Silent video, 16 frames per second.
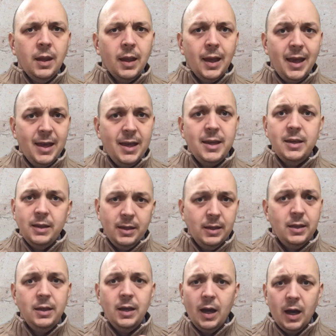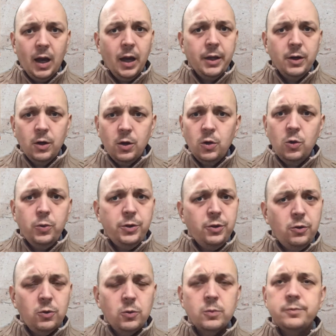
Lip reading: A, E, I, O, U.